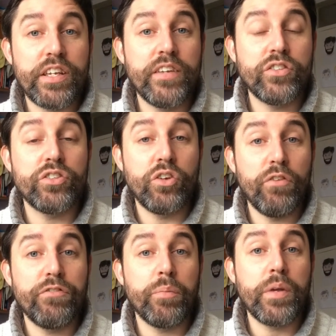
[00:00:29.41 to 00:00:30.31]
He gives us
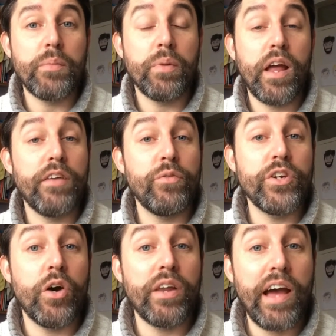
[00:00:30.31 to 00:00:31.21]
love for people and if
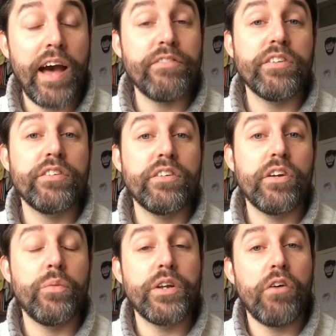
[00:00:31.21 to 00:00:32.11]
we don't have it
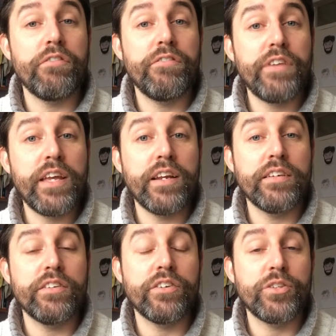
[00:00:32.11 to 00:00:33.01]
or we don't feel
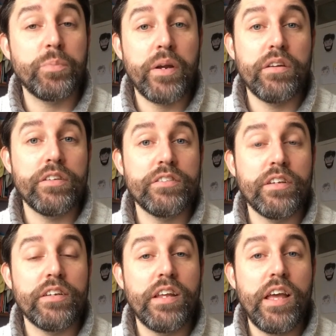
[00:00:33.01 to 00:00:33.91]
it or
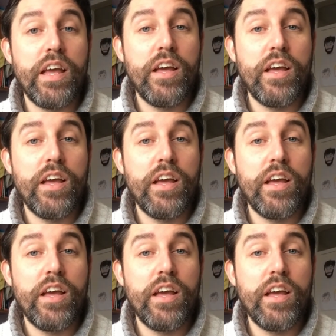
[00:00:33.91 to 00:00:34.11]
experience it,